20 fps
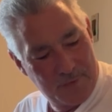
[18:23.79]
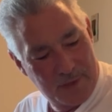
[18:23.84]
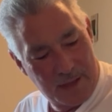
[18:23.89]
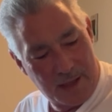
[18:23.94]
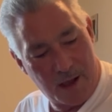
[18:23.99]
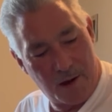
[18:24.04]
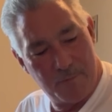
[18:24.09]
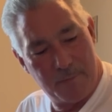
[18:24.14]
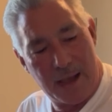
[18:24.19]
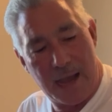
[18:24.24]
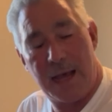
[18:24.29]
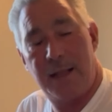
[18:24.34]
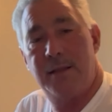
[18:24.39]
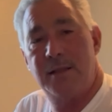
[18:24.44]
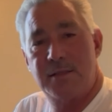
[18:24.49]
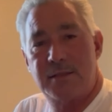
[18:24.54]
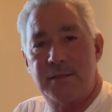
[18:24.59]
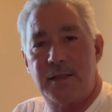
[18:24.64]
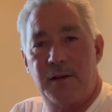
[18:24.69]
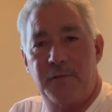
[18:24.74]
how bad
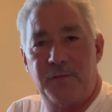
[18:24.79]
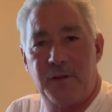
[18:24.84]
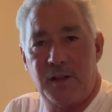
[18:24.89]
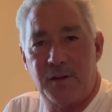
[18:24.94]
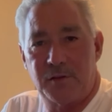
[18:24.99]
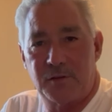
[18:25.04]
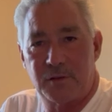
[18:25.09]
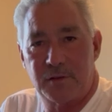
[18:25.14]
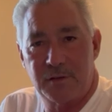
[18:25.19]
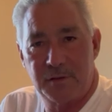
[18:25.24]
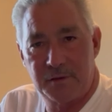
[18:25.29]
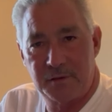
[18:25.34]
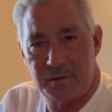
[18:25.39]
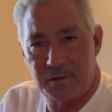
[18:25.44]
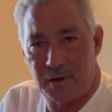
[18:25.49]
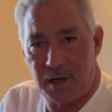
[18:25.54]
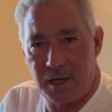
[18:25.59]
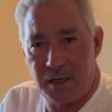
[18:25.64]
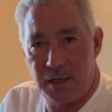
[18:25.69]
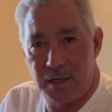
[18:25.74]
this stuff is
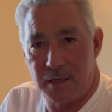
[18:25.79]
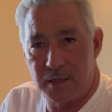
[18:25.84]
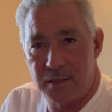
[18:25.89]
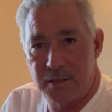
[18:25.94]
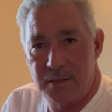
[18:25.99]
right here.